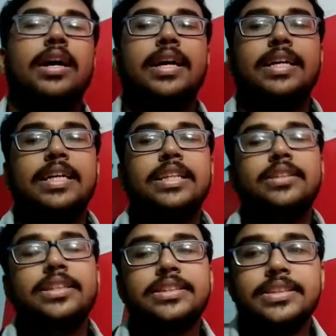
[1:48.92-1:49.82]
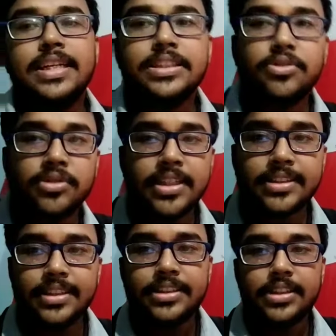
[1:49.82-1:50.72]
In these 10
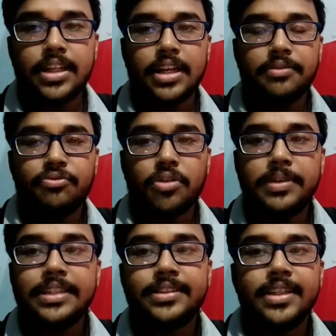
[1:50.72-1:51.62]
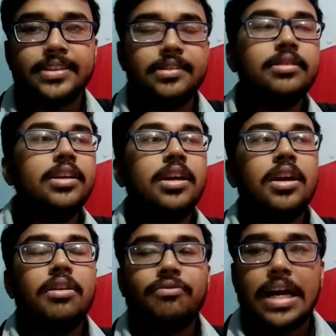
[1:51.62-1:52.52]
sections, from each section
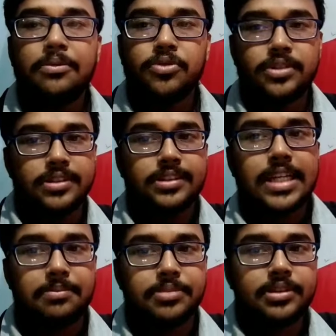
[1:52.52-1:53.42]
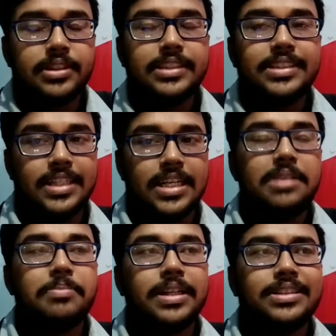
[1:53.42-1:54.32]
5 questions comes in general,
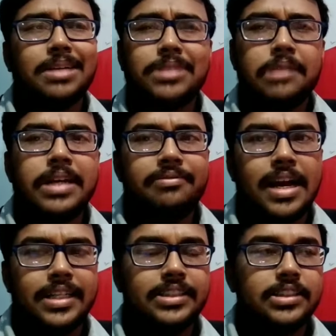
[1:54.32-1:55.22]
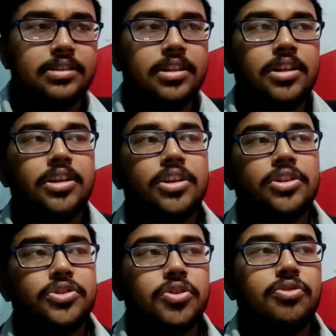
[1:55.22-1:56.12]
but sometimes it varies.
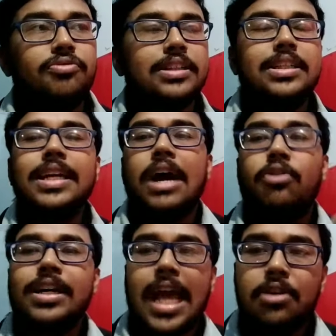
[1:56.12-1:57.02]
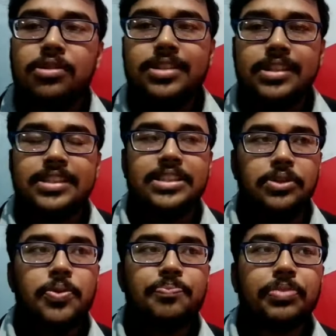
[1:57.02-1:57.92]
So firstly what I will suggest
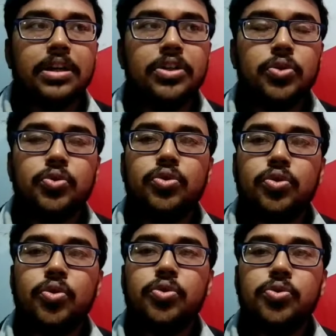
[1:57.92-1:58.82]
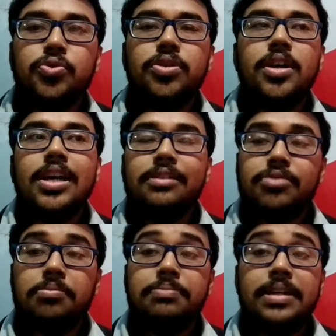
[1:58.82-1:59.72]
you to go through
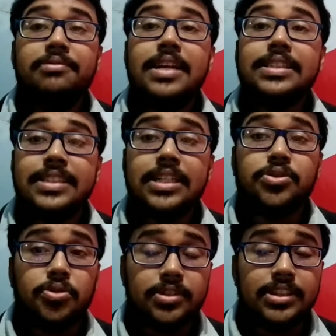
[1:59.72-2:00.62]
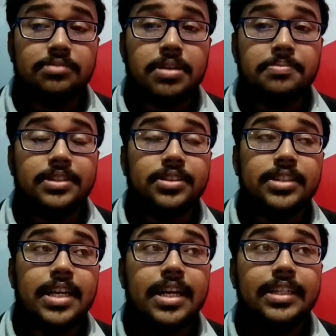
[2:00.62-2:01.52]
from the previous year's questions papers
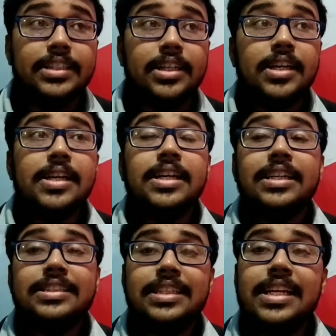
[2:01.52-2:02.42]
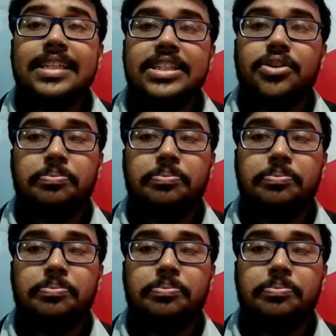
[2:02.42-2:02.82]
and select your